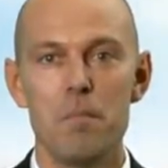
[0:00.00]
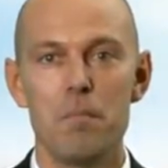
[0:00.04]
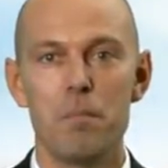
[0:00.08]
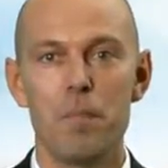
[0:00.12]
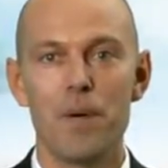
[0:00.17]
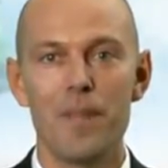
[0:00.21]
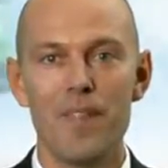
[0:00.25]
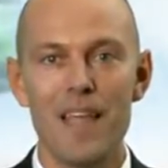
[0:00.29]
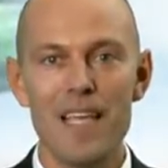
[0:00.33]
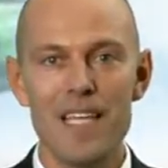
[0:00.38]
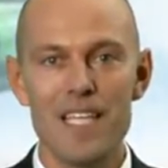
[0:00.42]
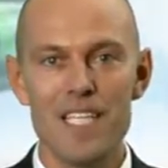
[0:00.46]

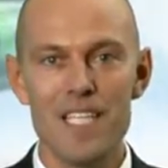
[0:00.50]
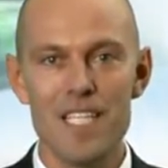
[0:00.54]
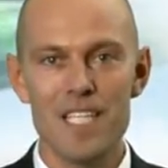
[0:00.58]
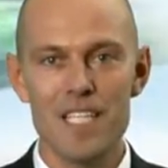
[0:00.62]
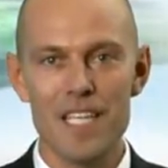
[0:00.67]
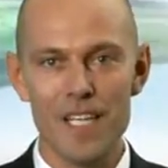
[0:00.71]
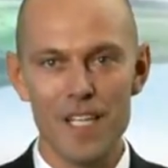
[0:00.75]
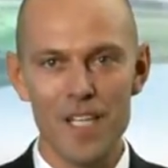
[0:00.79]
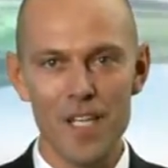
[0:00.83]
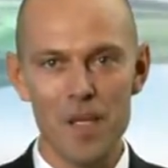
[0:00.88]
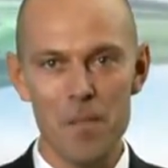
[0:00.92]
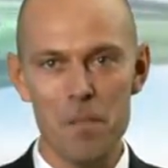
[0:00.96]
but they
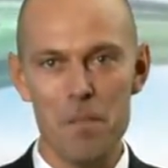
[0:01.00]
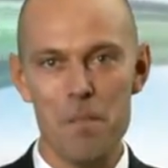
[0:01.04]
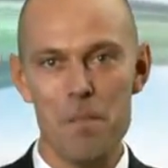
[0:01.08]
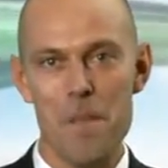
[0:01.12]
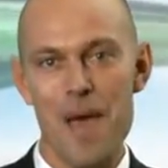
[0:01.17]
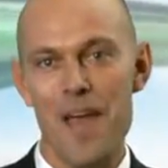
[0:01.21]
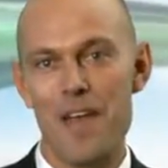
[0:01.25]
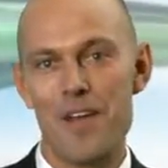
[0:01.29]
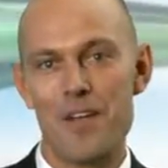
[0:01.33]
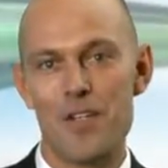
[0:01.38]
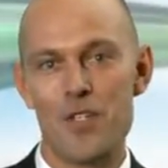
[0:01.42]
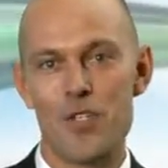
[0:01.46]
still
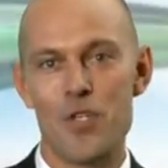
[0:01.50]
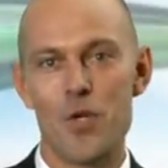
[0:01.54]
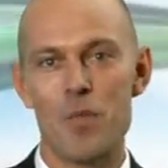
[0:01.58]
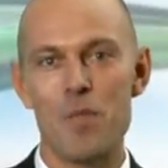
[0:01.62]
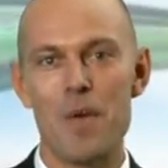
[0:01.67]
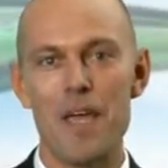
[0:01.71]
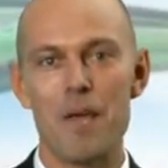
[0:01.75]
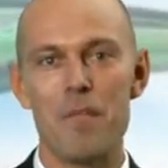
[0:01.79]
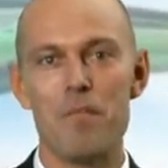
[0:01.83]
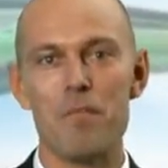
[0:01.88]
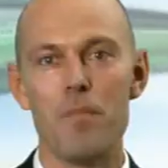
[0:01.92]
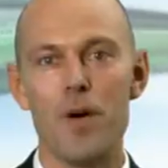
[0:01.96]
manage to
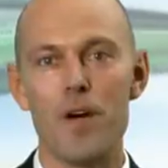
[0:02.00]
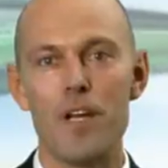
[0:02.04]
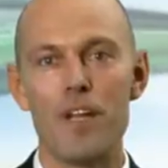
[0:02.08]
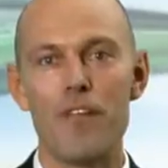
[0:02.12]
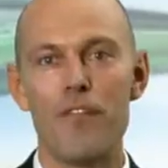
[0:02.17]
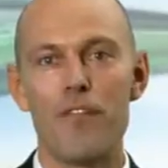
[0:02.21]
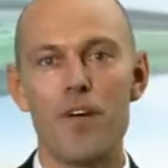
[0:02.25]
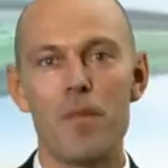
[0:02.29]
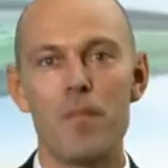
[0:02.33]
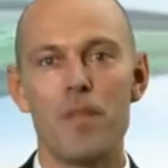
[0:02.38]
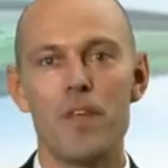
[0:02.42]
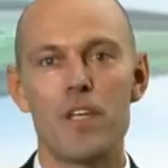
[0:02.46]
make money
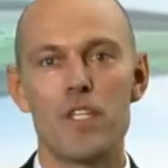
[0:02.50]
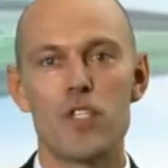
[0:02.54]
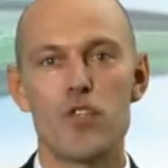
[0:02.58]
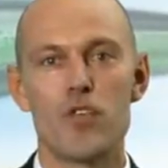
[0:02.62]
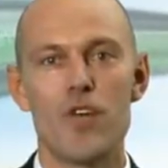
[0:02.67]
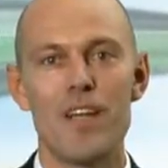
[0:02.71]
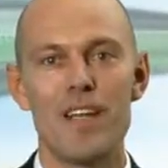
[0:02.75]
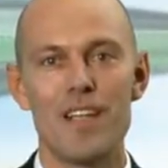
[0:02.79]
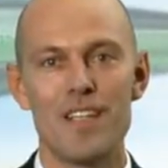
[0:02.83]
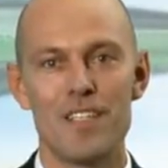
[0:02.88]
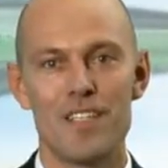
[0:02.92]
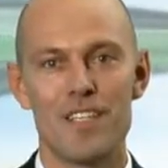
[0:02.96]
from their
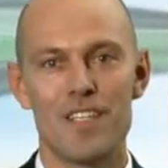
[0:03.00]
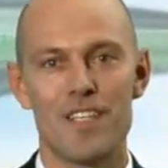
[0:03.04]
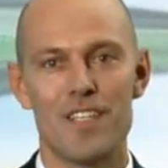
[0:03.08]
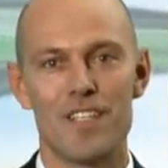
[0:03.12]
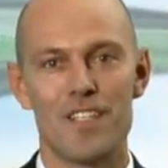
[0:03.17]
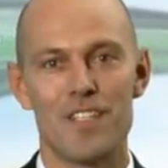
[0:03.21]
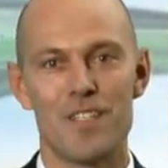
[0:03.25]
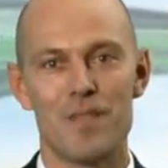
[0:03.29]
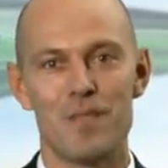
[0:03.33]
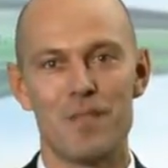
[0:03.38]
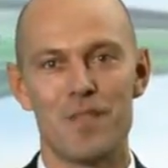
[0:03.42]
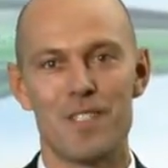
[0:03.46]
trading
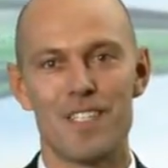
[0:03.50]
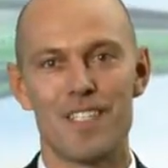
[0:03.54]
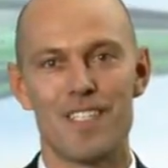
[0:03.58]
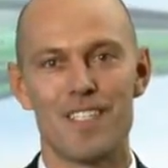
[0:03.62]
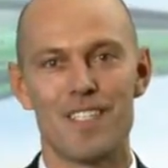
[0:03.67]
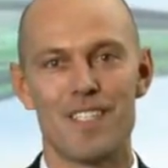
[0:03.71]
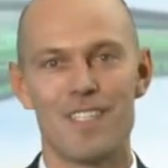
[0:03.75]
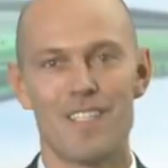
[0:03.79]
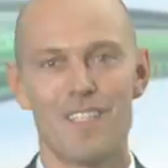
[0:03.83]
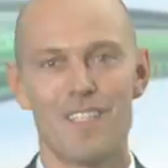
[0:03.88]
systems.